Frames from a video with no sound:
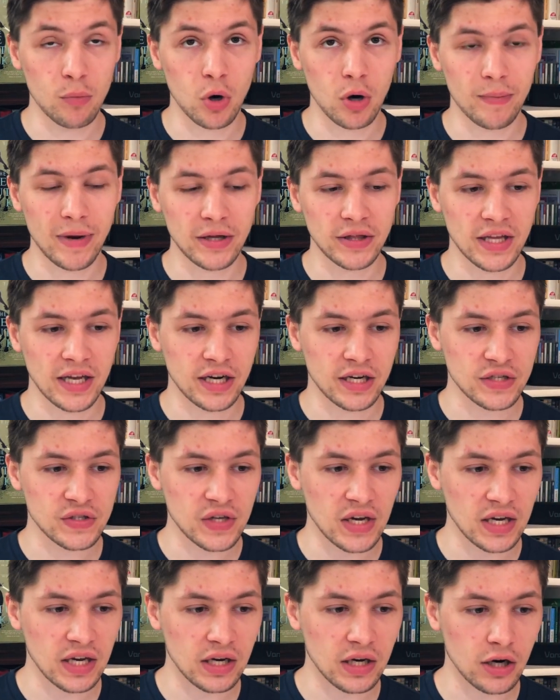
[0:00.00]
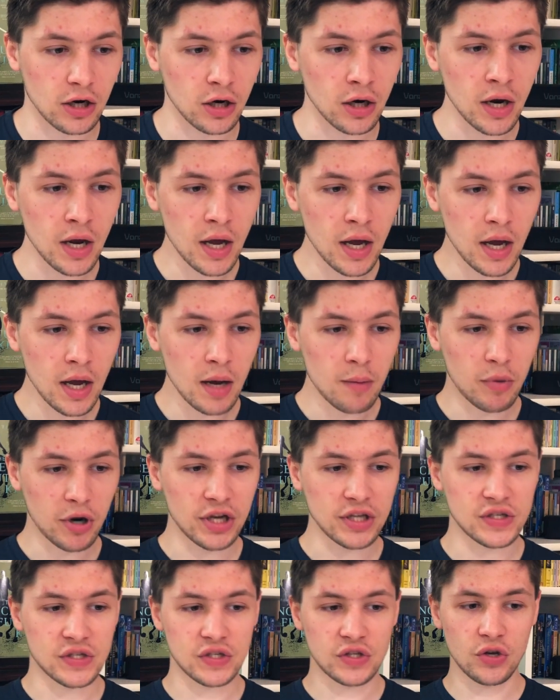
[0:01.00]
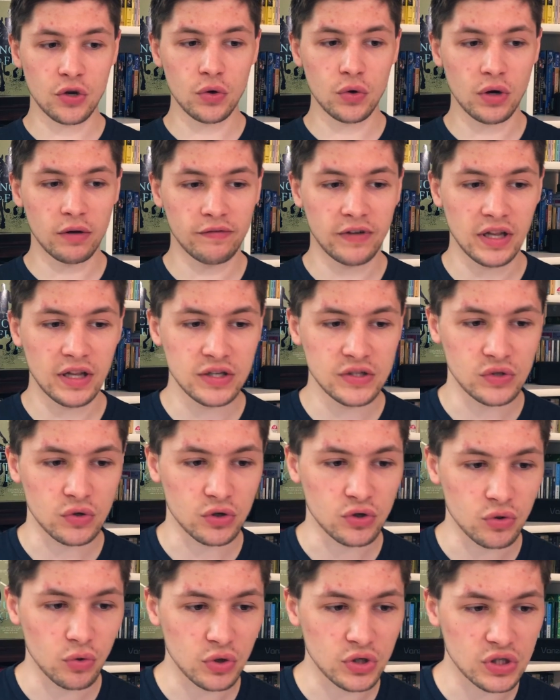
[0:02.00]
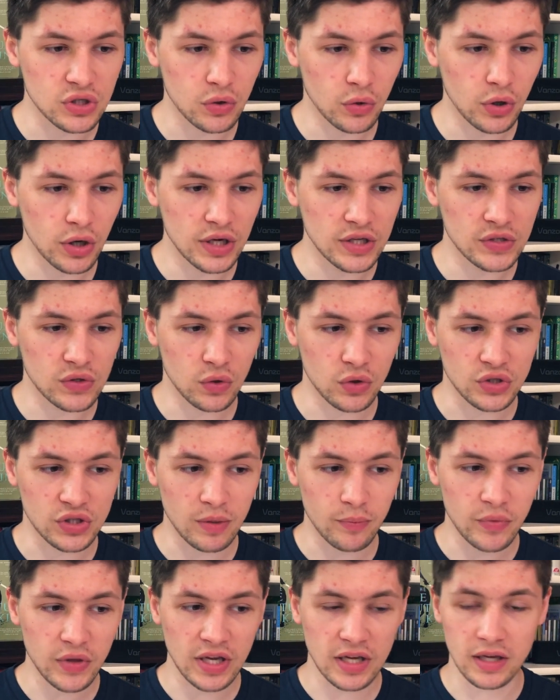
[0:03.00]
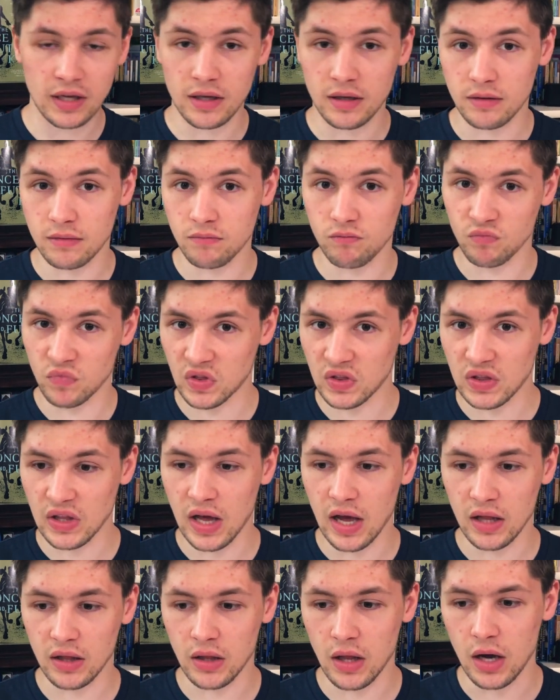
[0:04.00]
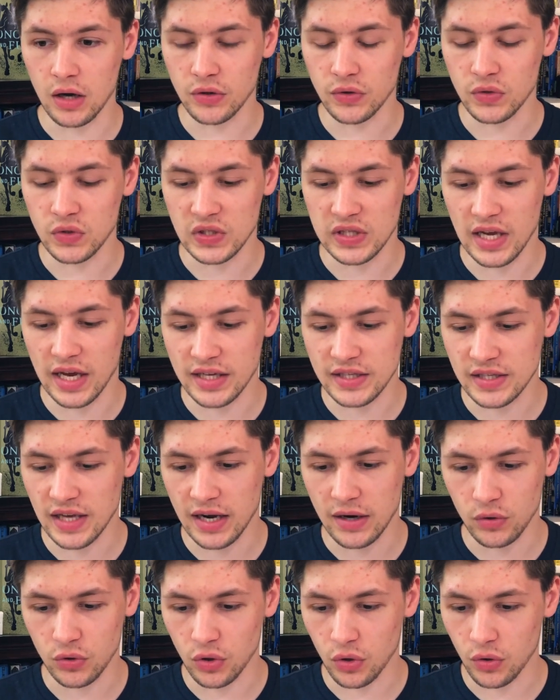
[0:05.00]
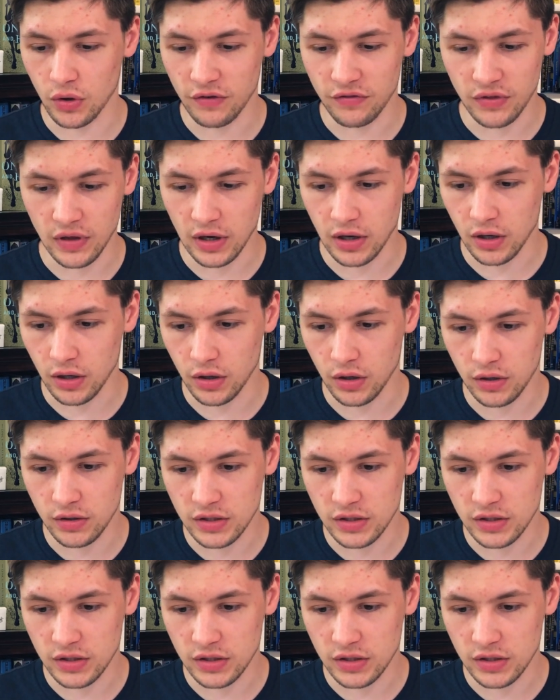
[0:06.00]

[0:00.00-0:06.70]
about that in a second here. but it's two novellas or short stories or something along those lines. I don't know if they're